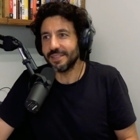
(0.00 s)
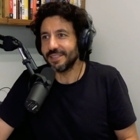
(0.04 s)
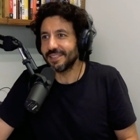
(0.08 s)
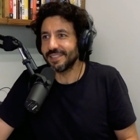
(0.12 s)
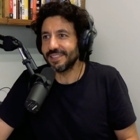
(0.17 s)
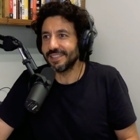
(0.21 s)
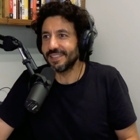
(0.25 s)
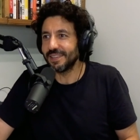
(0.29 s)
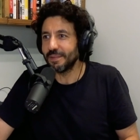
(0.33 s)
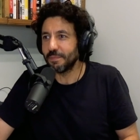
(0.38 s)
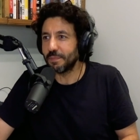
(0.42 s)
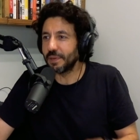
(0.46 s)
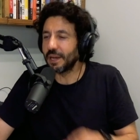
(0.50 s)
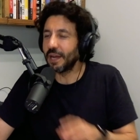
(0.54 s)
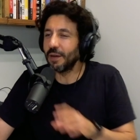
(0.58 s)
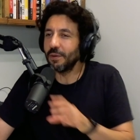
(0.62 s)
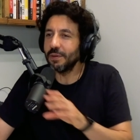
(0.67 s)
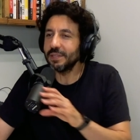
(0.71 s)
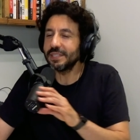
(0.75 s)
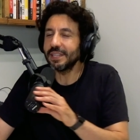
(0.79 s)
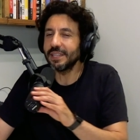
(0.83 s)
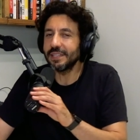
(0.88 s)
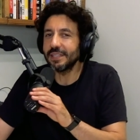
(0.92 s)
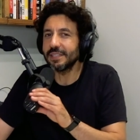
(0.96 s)
going to. Oh. But I
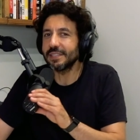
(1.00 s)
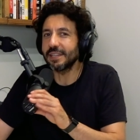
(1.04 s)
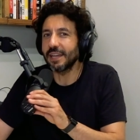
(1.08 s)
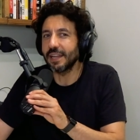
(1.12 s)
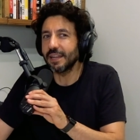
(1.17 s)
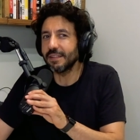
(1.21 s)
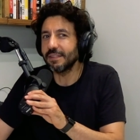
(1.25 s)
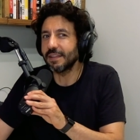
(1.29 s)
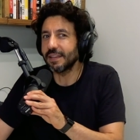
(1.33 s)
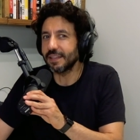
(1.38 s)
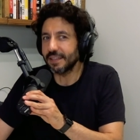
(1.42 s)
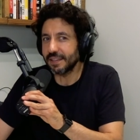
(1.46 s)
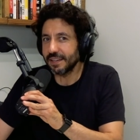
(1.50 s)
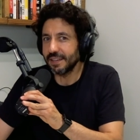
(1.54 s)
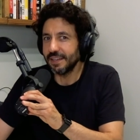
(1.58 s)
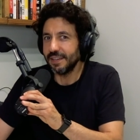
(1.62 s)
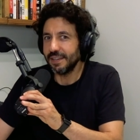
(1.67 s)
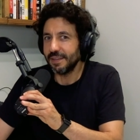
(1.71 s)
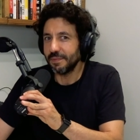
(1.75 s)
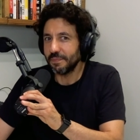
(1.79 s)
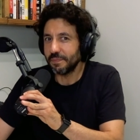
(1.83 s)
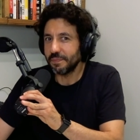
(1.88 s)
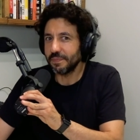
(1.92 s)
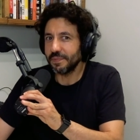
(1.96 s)
always had this kind of like
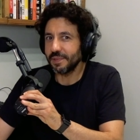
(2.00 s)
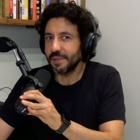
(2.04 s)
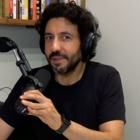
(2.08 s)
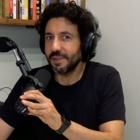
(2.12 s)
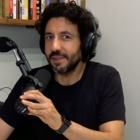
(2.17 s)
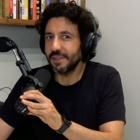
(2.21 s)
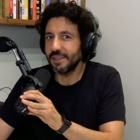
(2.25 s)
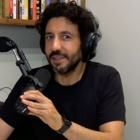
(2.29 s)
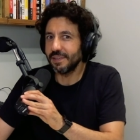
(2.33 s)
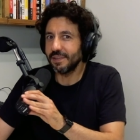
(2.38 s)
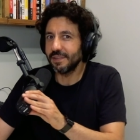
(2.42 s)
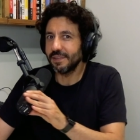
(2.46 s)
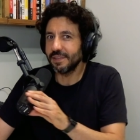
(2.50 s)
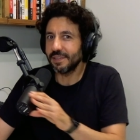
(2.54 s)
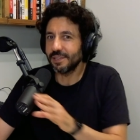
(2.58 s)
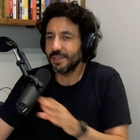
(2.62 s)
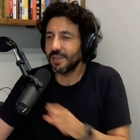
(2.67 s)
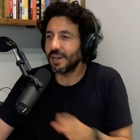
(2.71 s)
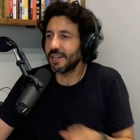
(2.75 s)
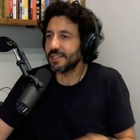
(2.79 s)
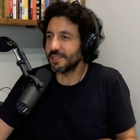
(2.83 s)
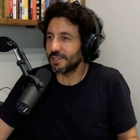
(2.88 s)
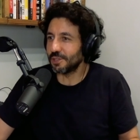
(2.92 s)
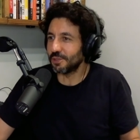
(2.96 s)

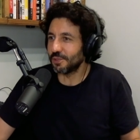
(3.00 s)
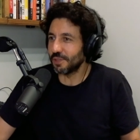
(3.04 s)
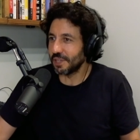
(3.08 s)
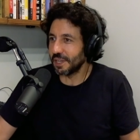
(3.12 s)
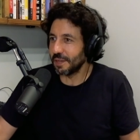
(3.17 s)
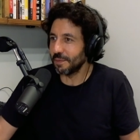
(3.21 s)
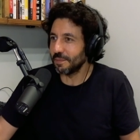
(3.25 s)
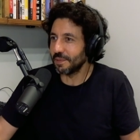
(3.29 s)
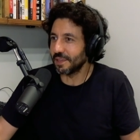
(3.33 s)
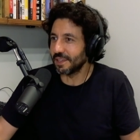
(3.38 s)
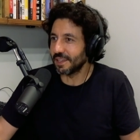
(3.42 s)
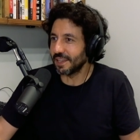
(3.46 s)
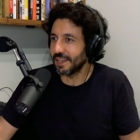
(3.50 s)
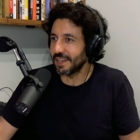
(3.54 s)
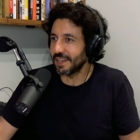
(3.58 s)
closet dream that